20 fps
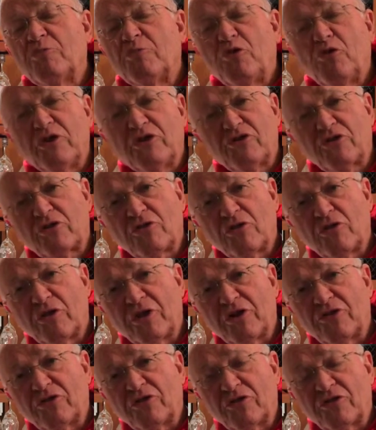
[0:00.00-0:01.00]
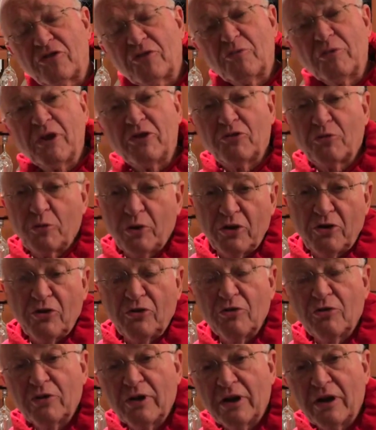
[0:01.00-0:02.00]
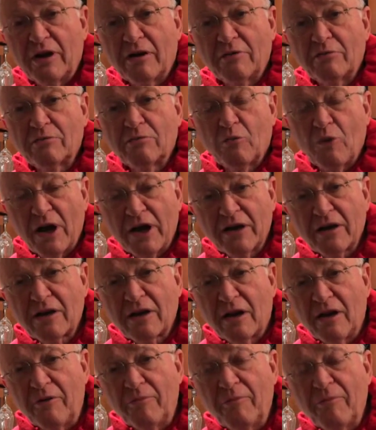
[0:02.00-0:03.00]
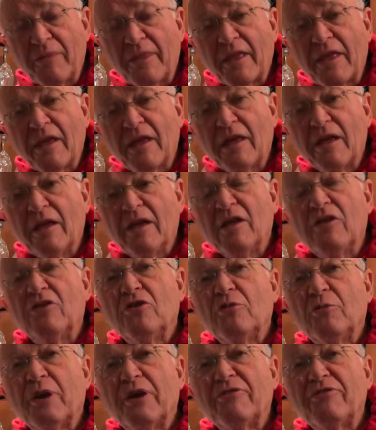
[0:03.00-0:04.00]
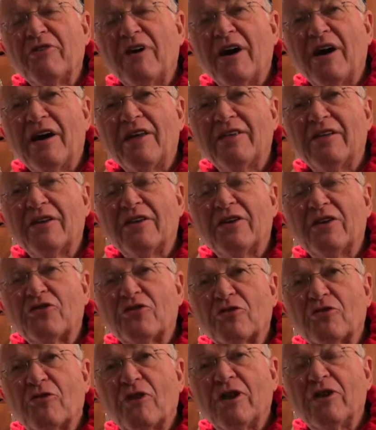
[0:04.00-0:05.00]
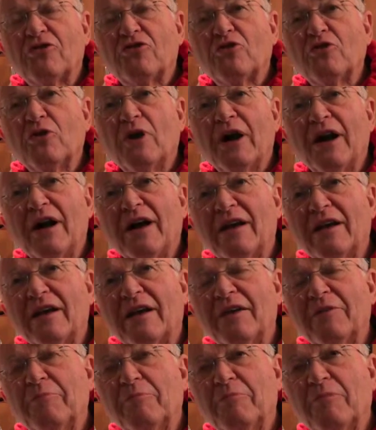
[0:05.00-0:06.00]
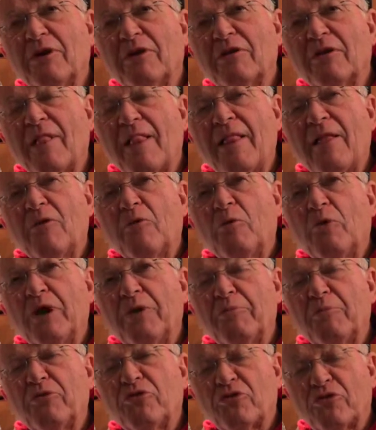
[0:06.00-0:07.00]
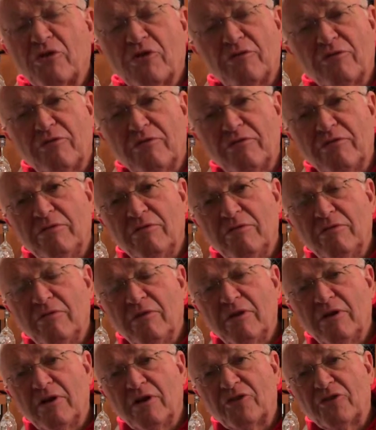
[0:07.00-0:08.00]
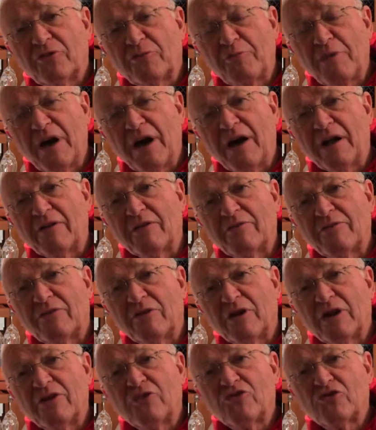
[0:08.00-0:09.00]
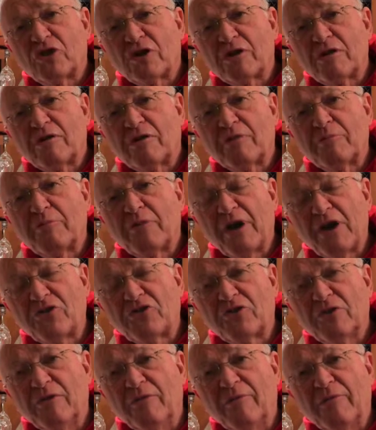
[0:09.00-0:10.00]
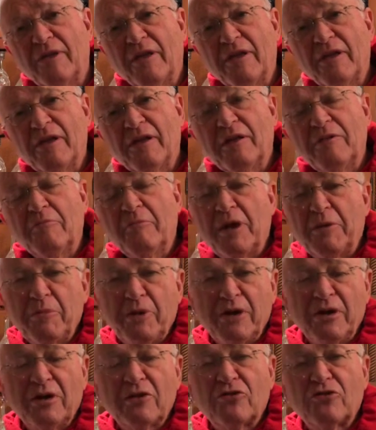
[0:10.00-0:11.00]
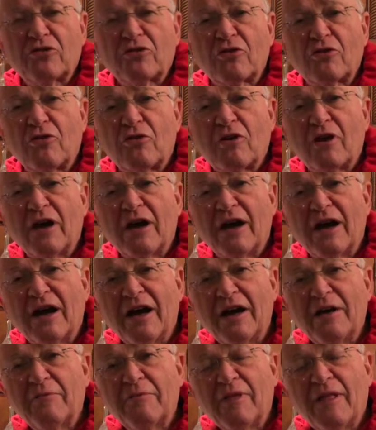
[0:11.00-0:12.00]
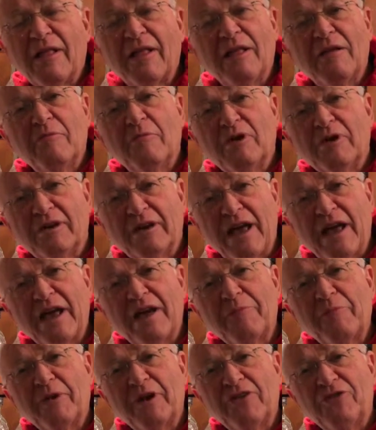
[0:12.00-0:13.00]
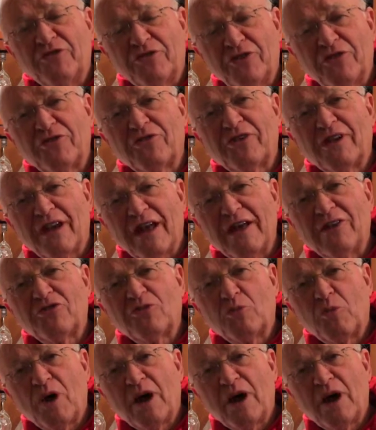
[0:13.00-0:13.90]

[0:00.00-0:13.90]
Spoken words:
a point scoring system, as we do in our wine club, you may find that it doesn't rate too highly, but we preserve a spot for our general impression. Maybe it didn't score high, but damn, it's just a nice